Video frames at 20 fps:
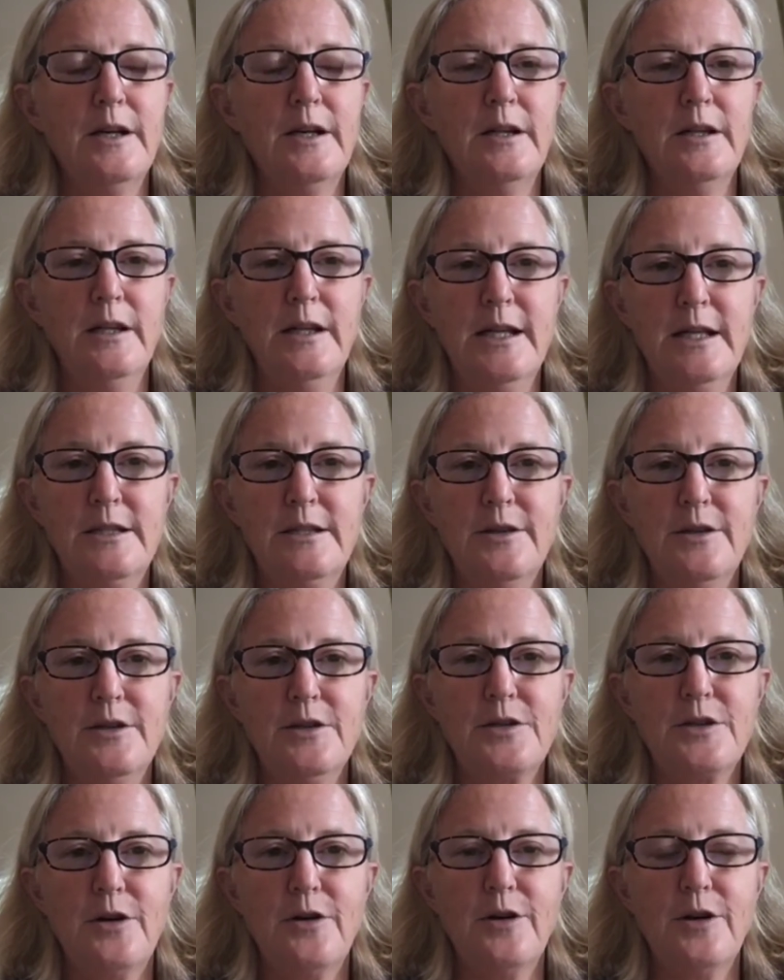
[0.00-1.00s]
link to
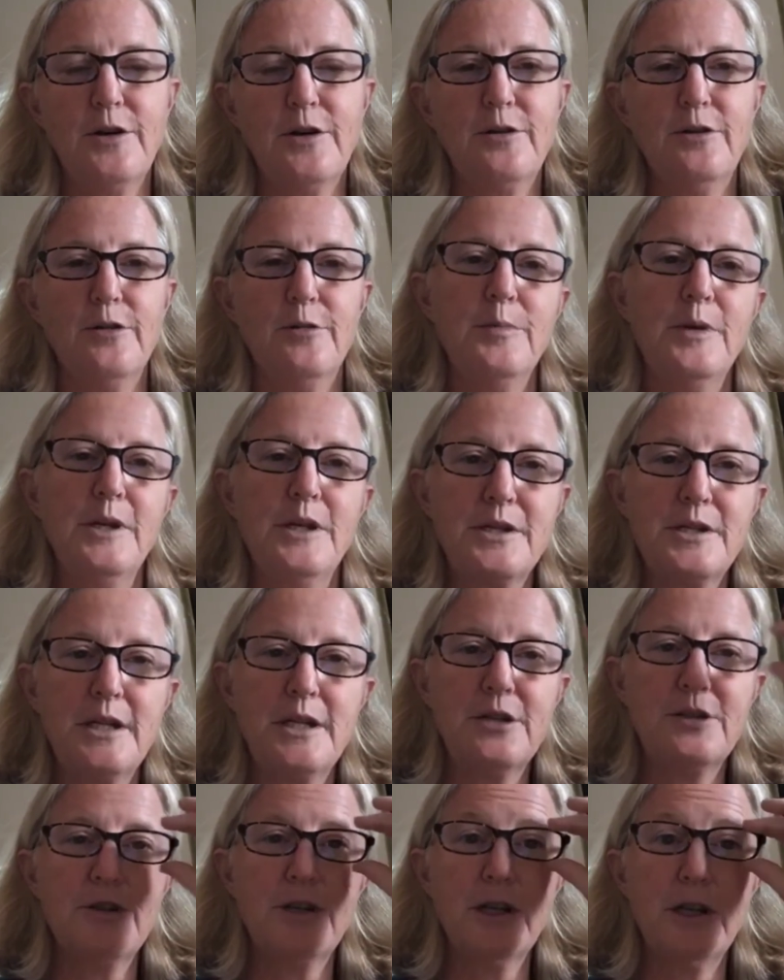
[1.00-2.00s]
this article, but
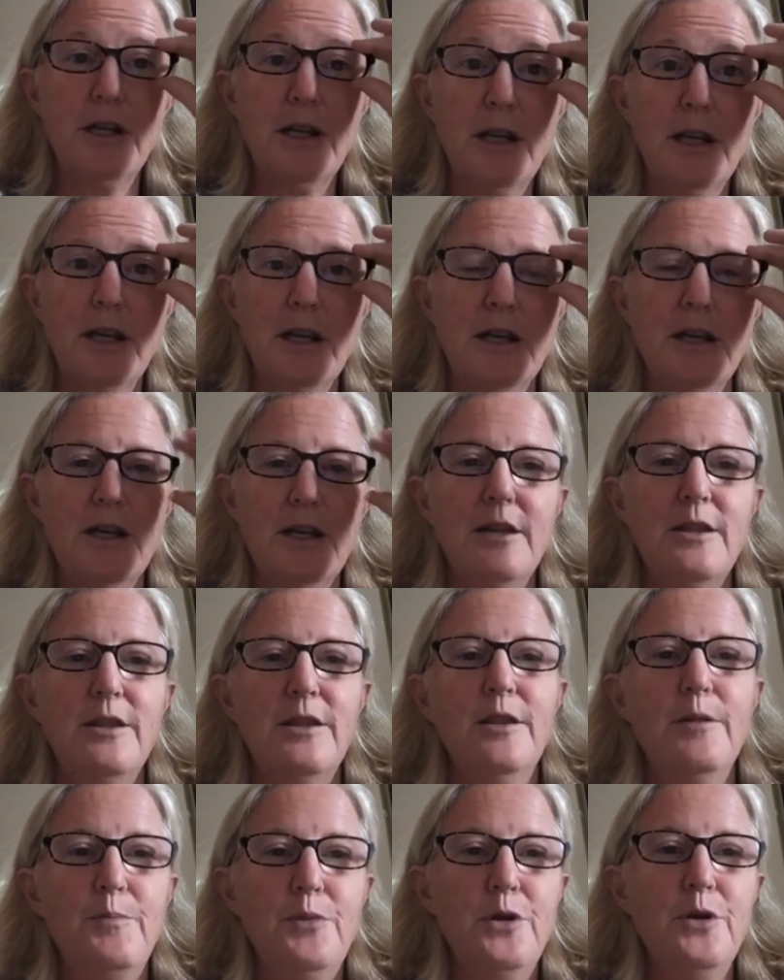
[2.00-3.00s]
essentially
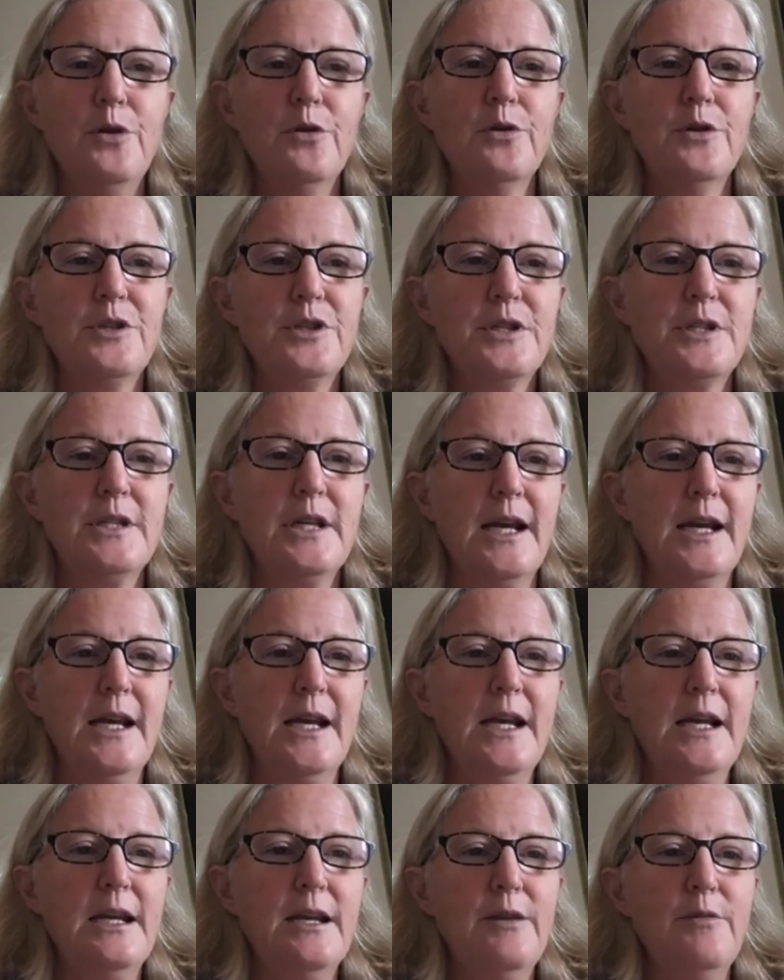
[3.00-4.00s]
the PURE
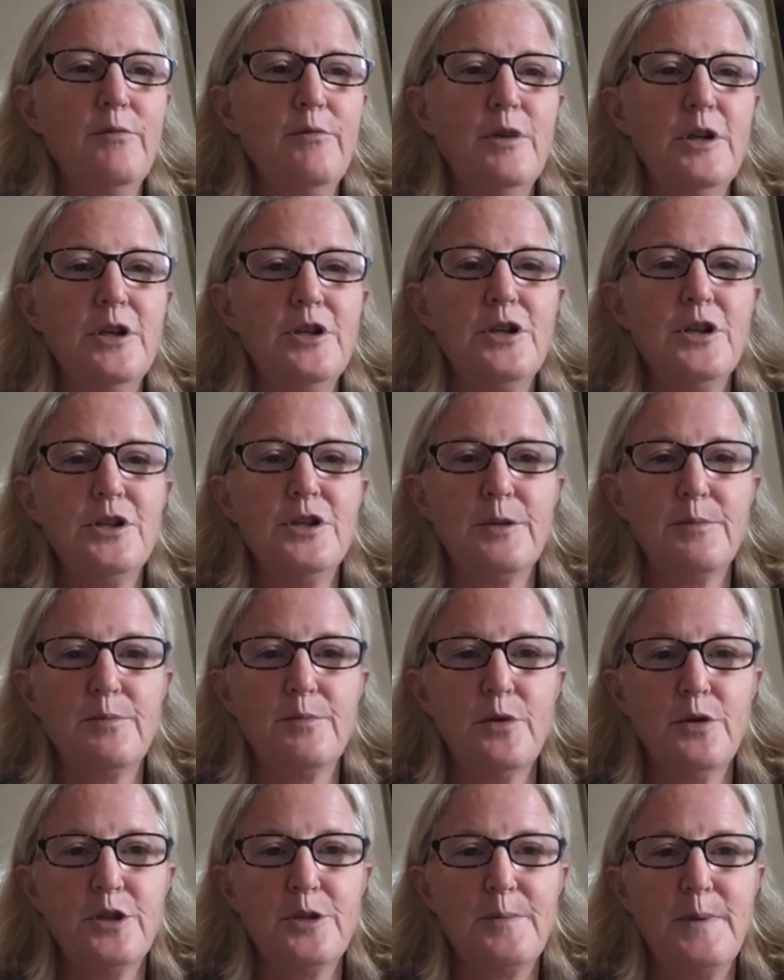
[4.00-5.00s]
study, which is a
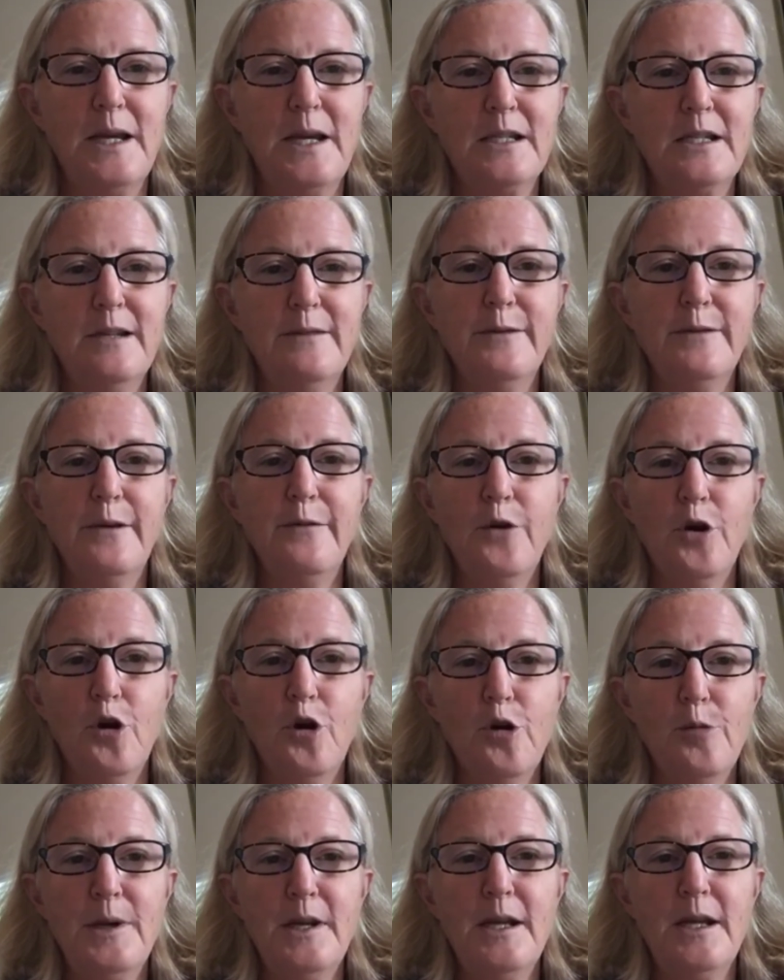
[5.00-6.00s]
prospective of
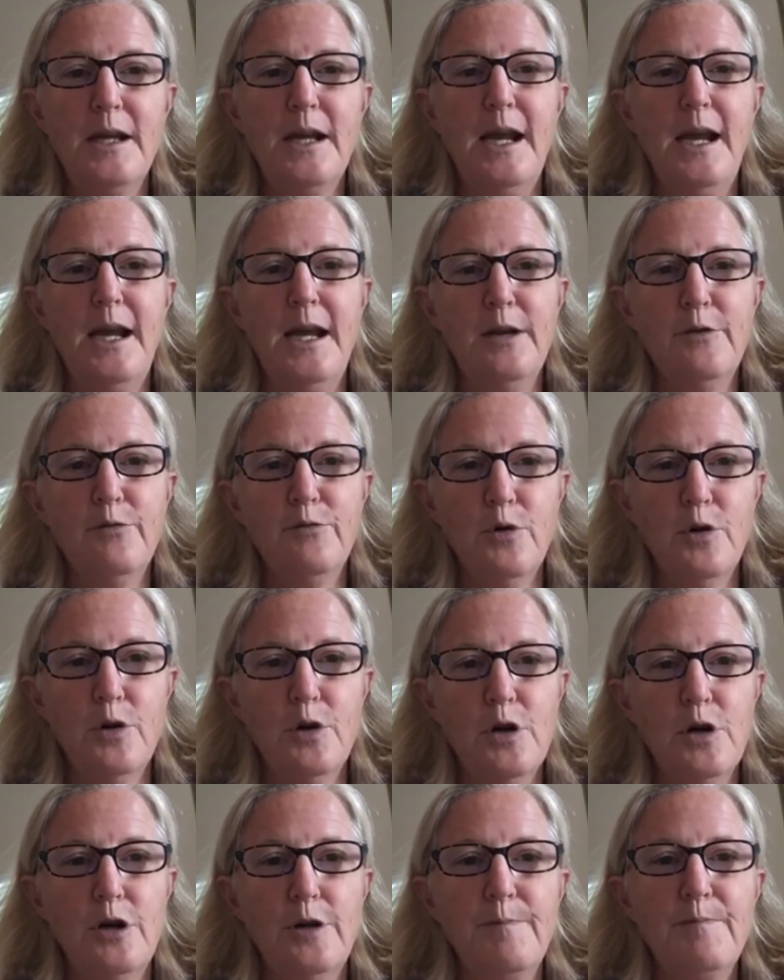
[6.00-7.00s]
urban and
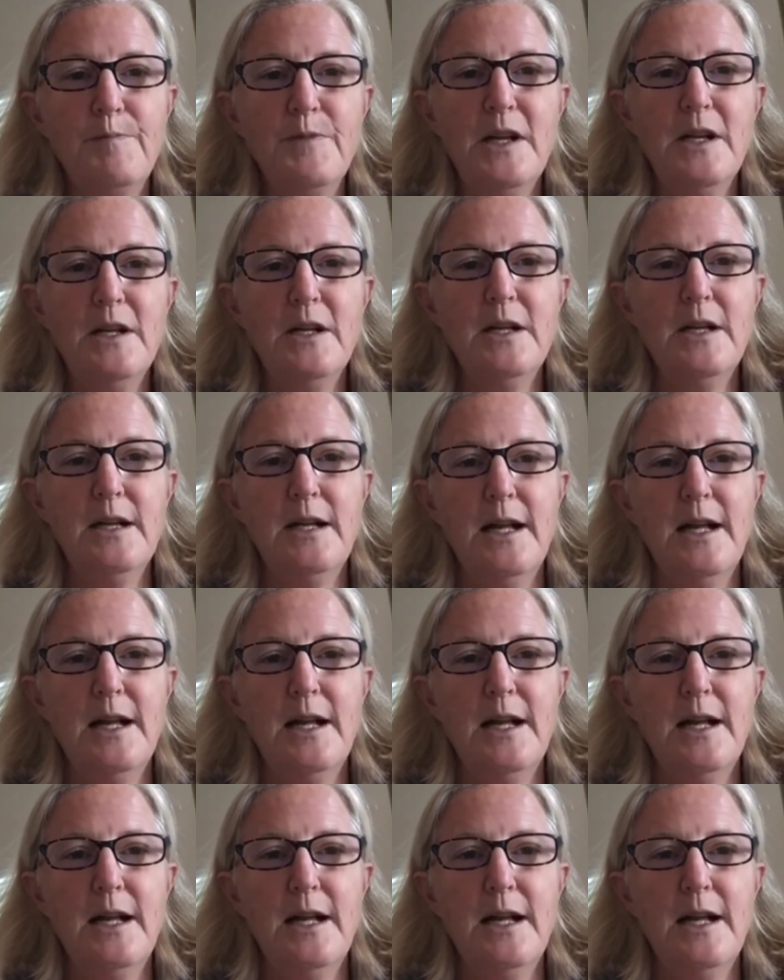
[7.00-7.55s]
rural